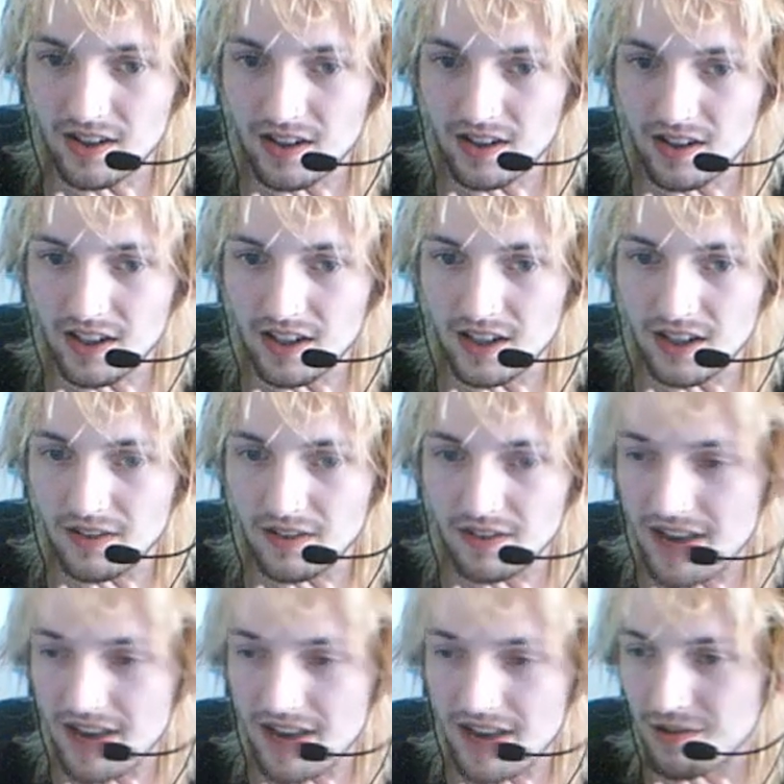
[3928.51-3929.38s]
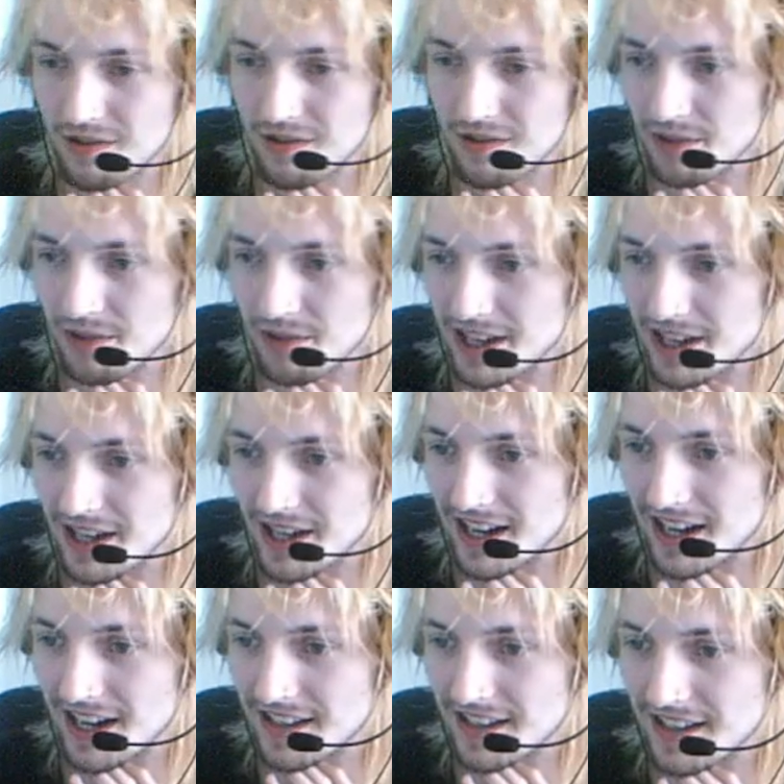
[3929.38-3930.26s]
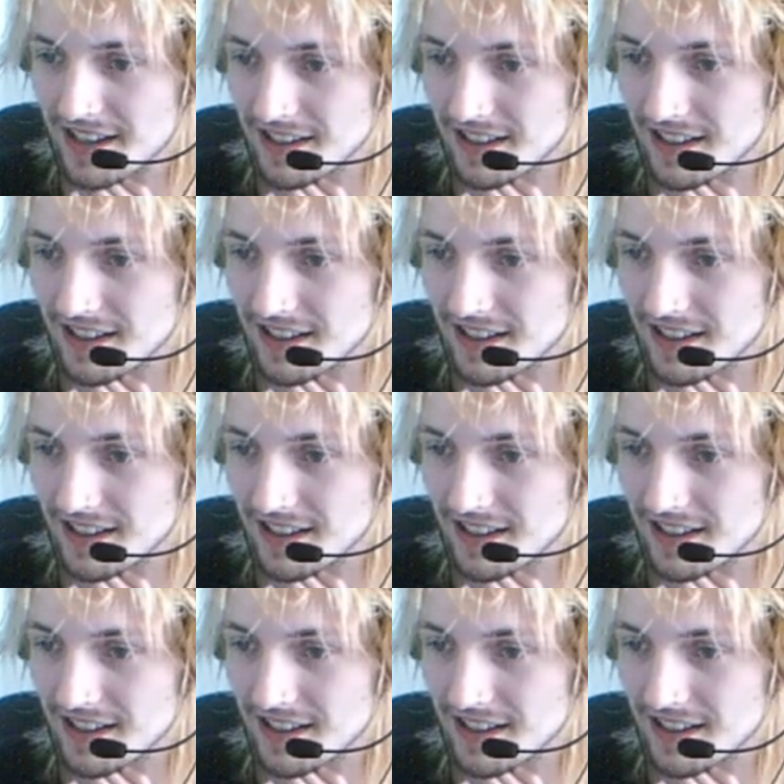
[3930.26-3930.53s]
you ever want to make anything,